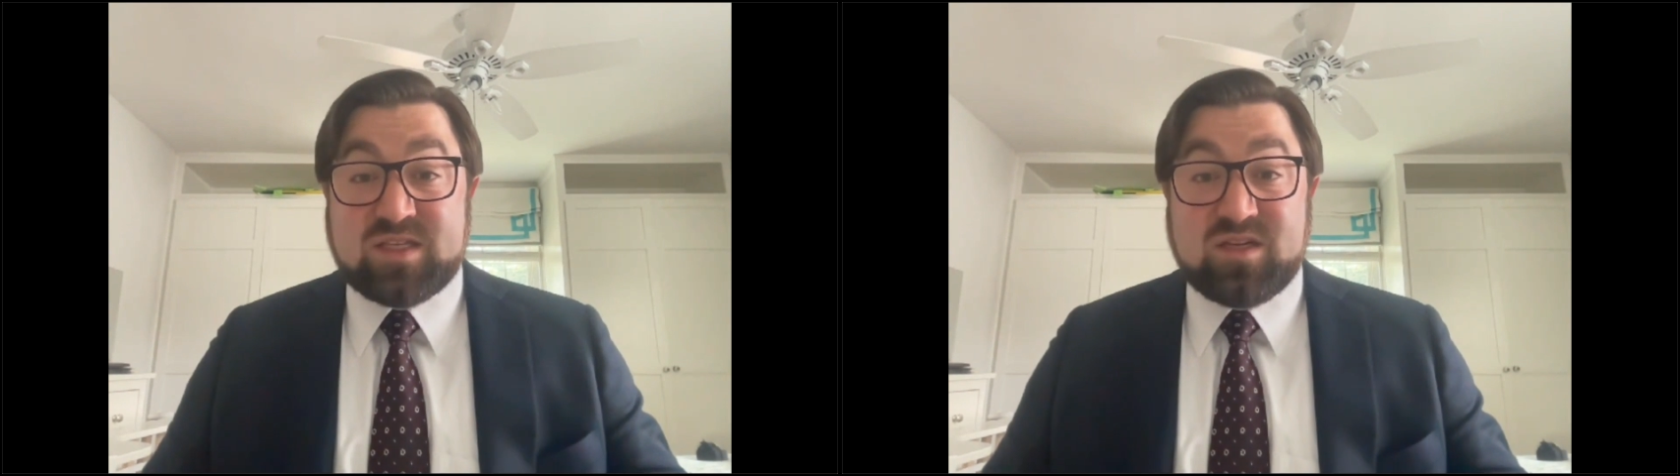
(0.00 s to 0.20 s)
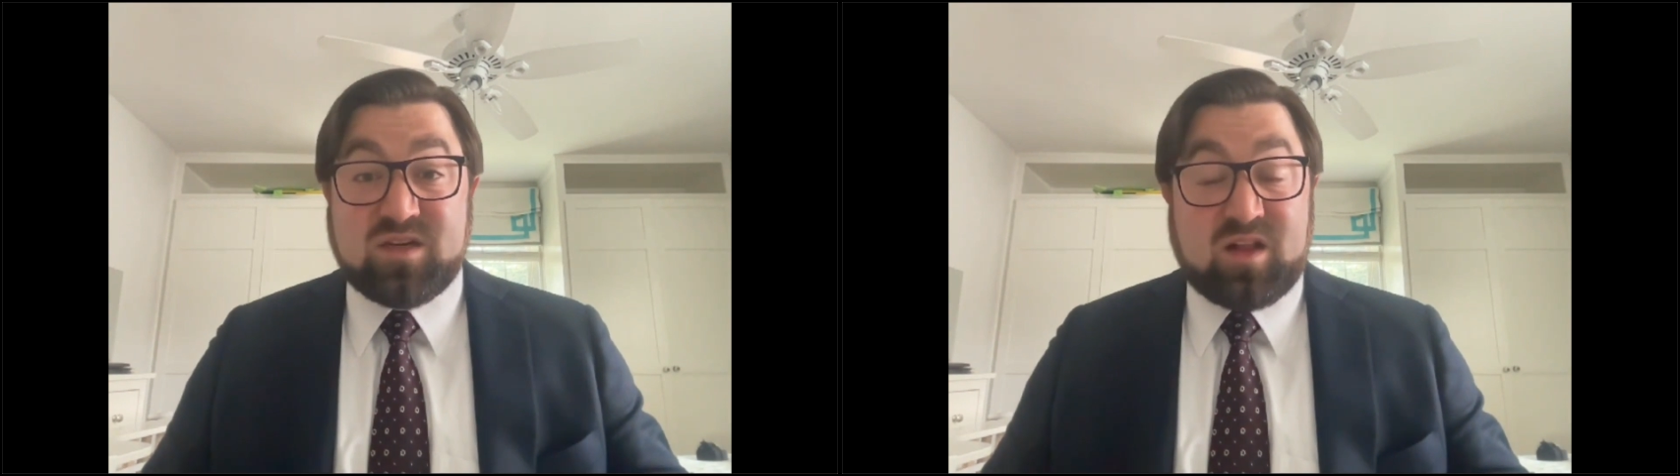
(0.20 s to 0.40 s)

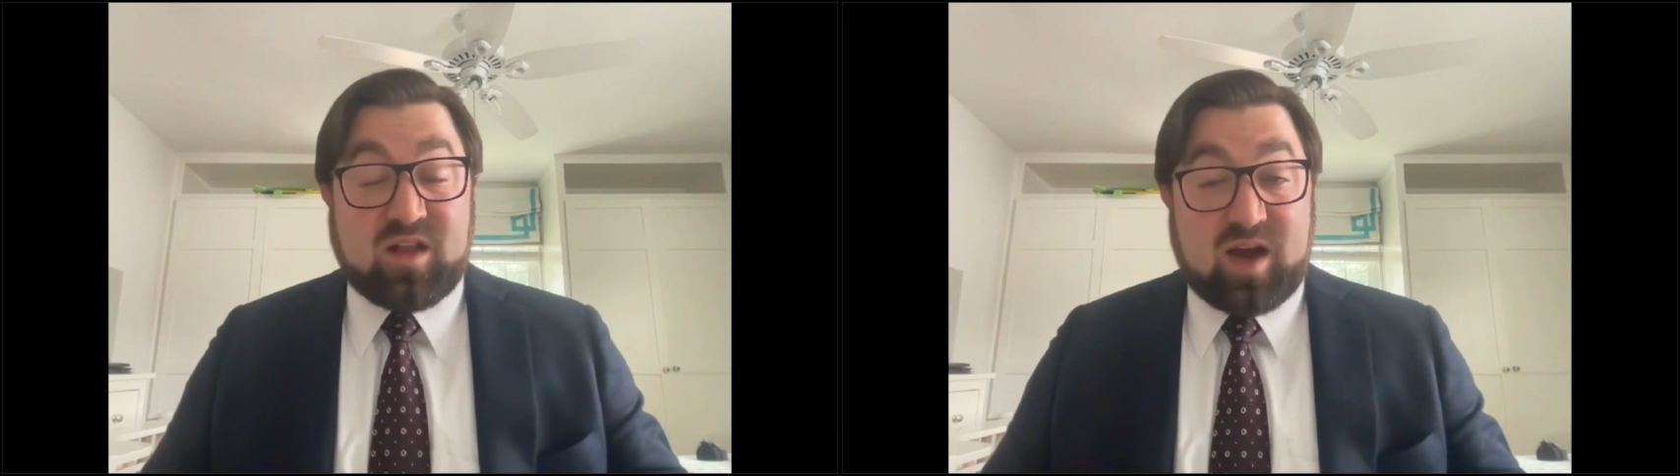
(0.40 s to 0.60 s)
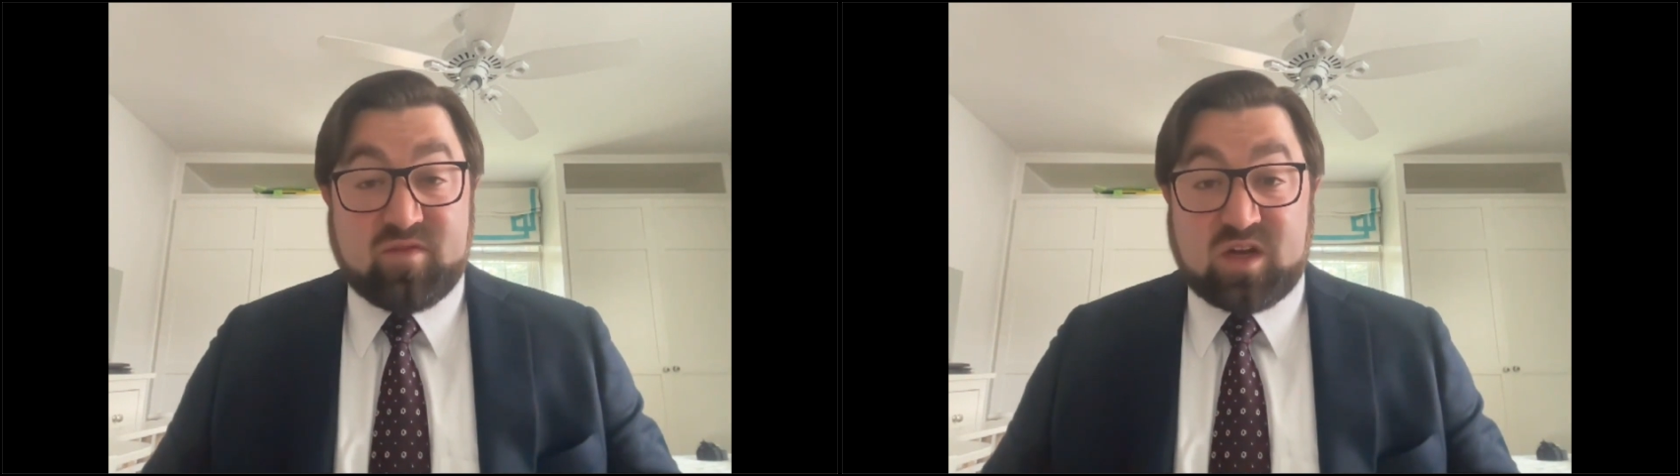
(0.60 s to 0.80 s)
to a
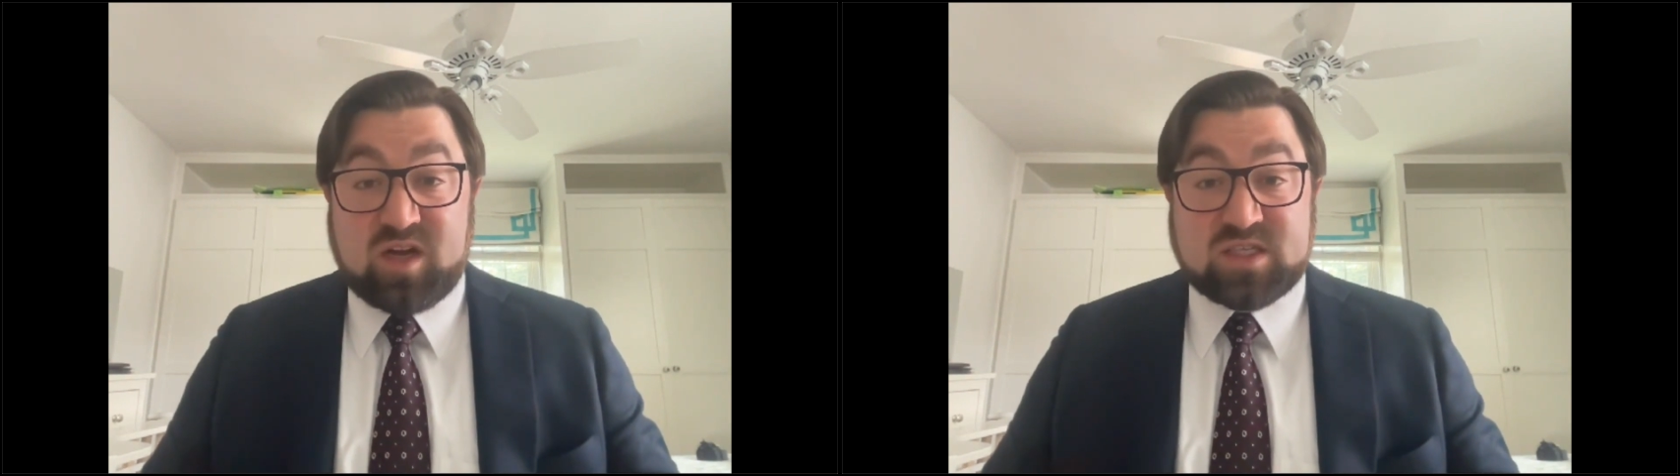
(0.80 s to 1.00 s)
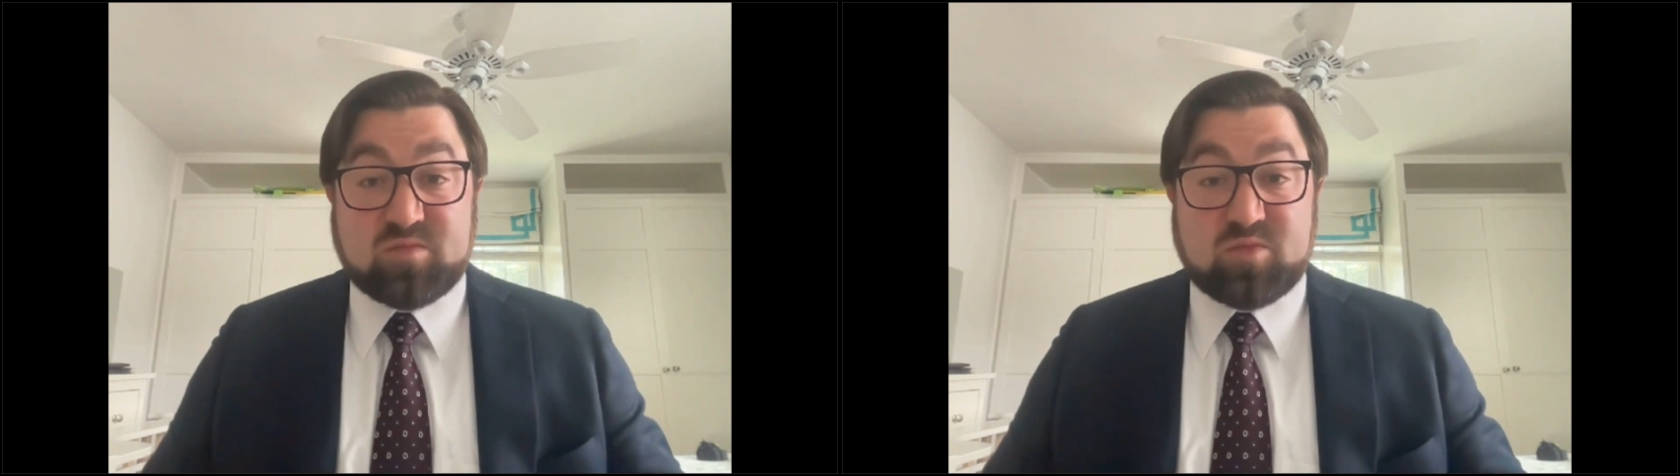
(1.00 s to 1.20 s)
lot of the
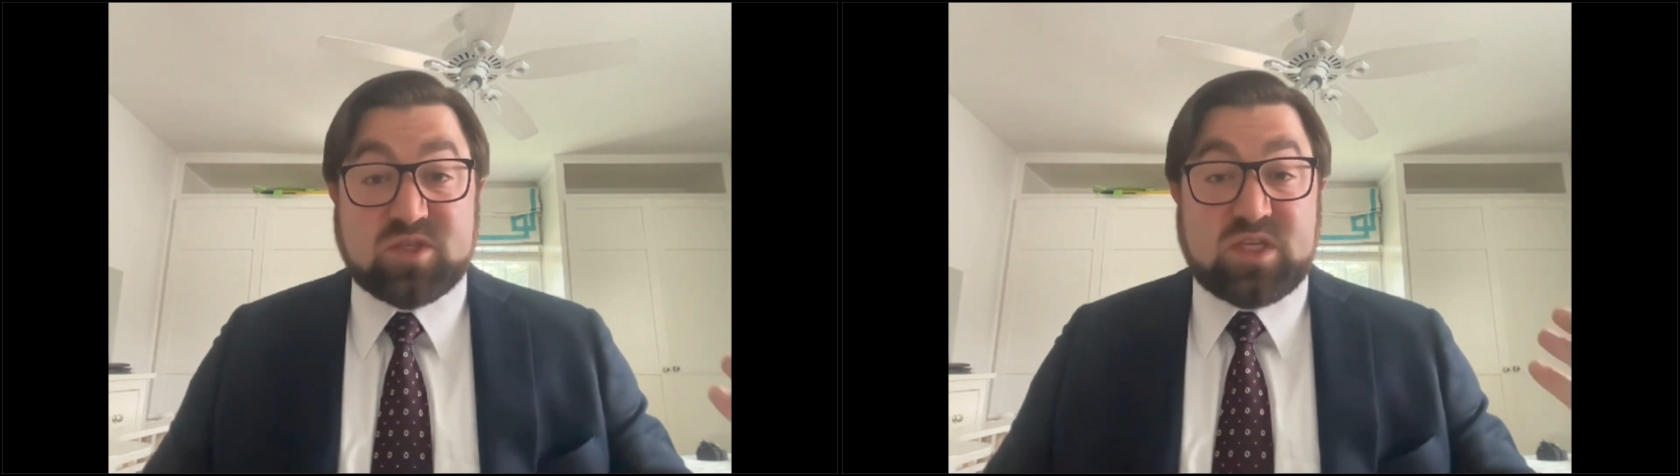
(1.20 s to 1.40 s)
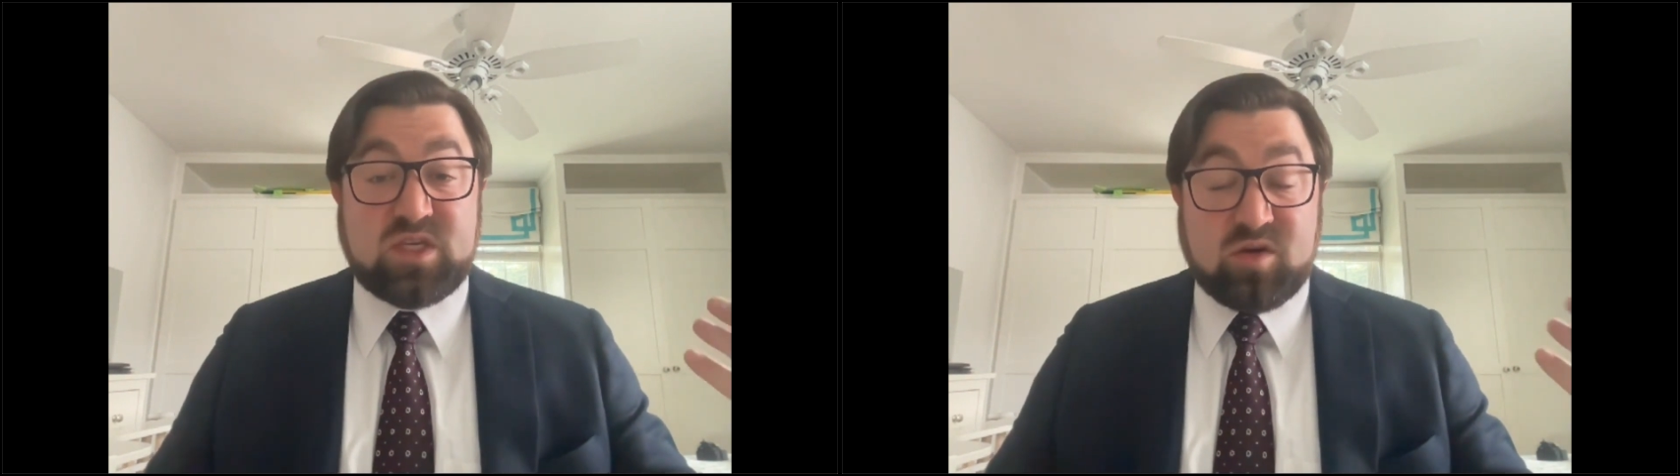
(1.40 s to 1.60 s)

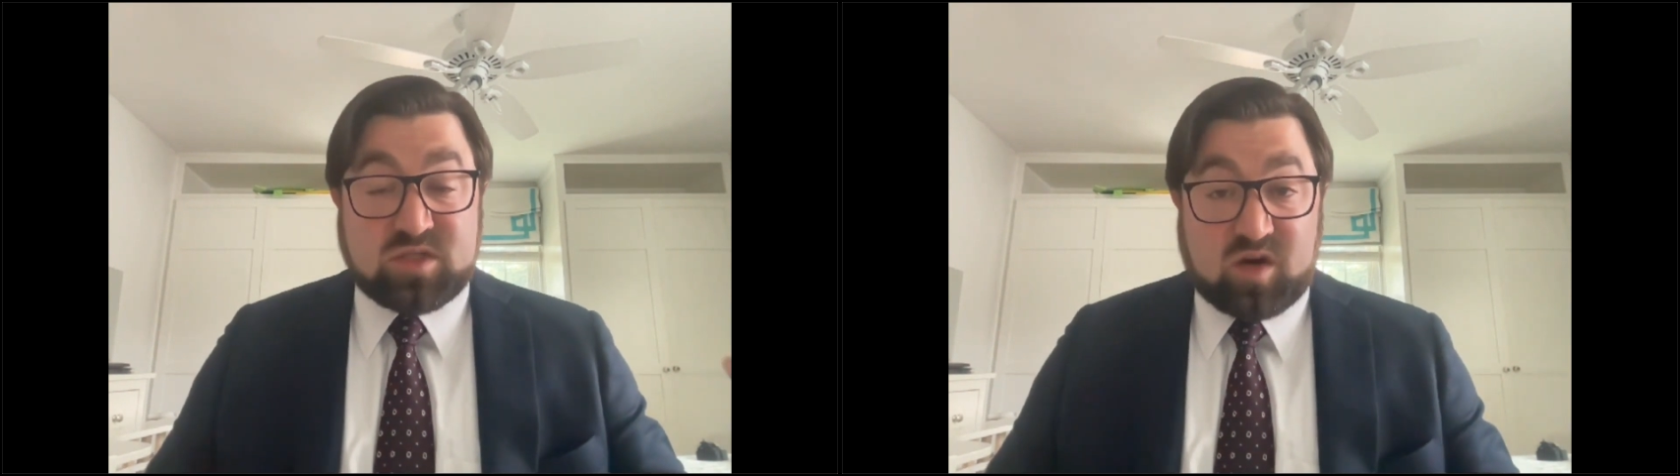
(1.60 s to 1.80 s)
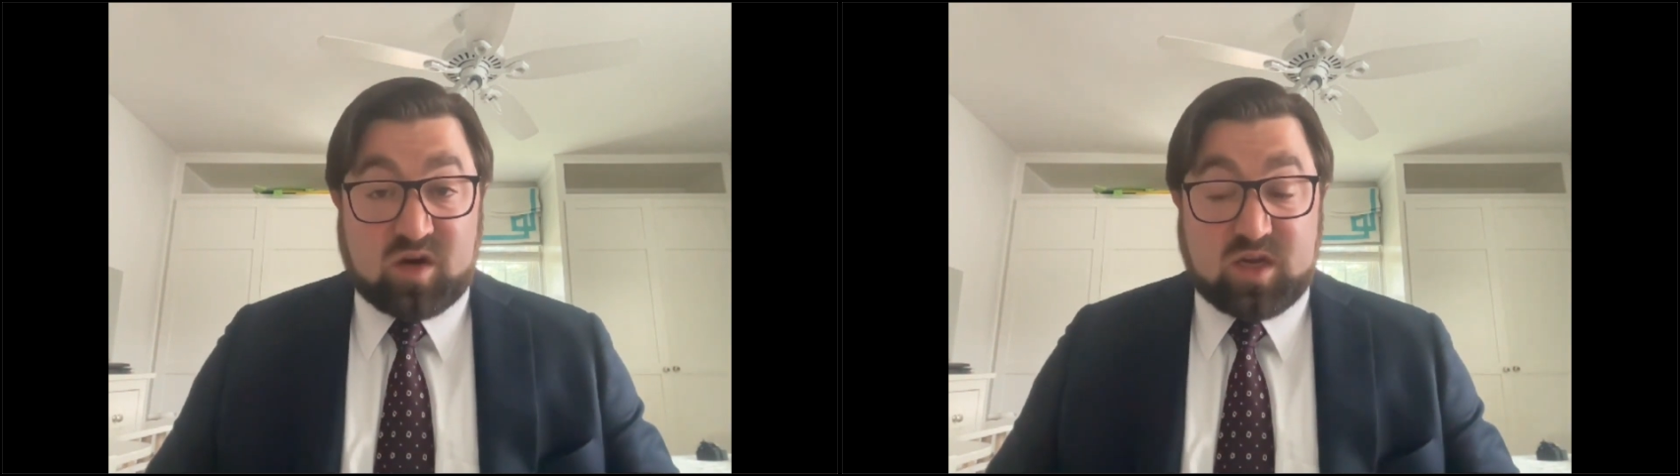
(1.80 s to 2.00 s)
customers that you're
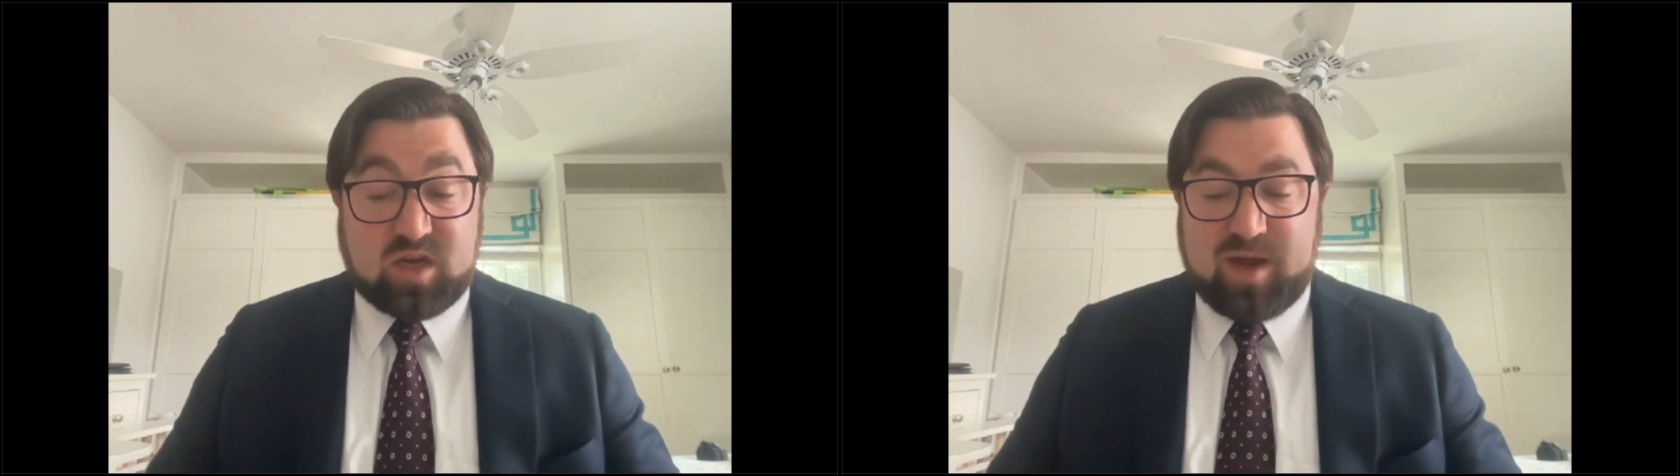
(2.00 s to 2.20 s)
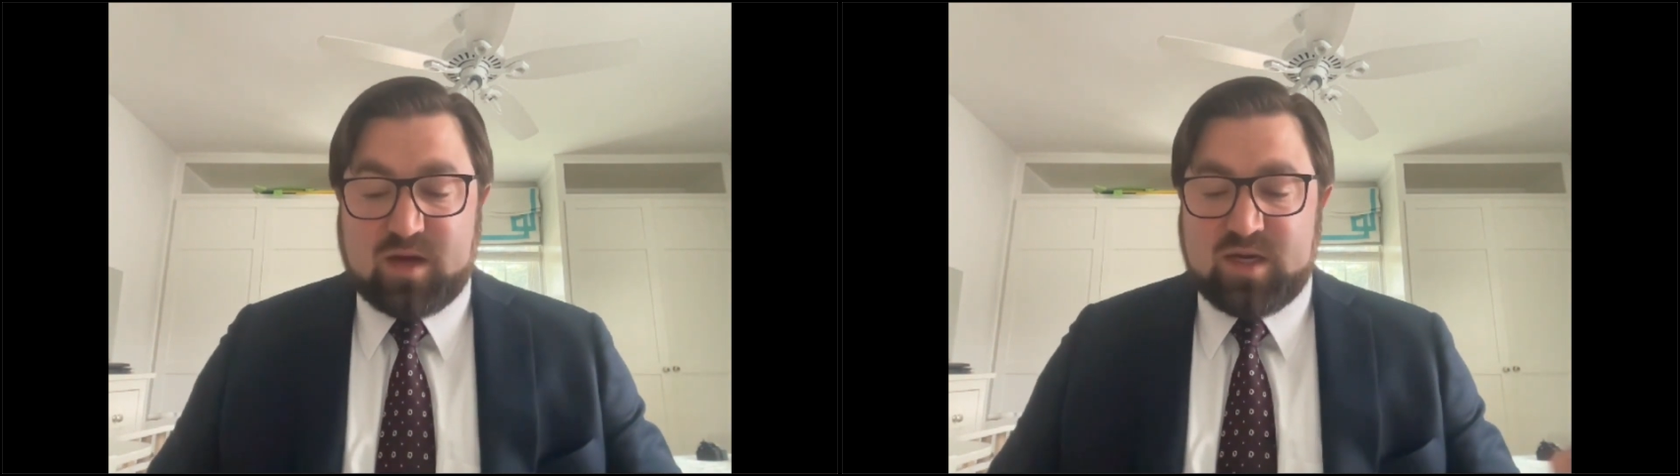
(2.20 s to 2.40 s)
talking
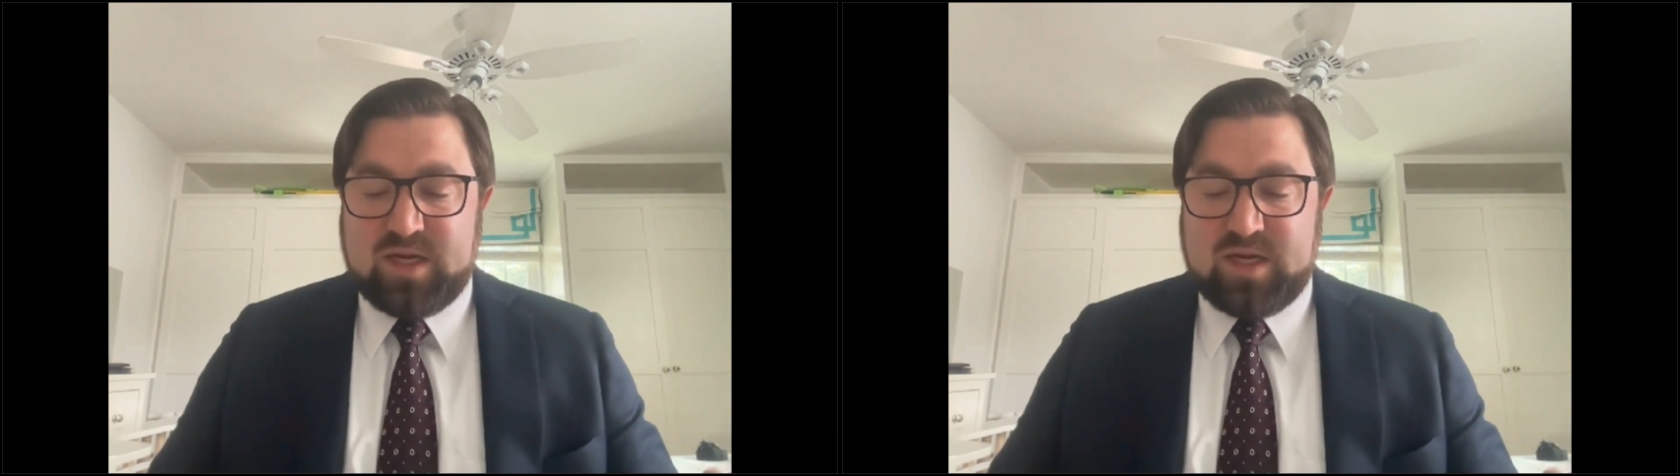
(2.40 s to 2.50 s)
about.